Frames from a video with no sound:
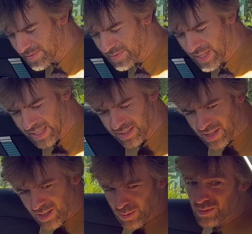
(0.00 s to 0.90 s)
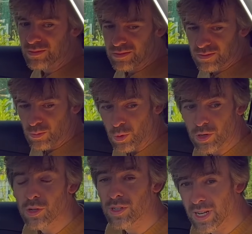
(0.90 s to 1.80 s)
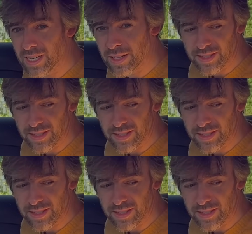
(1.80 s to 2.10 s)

These are what look like leather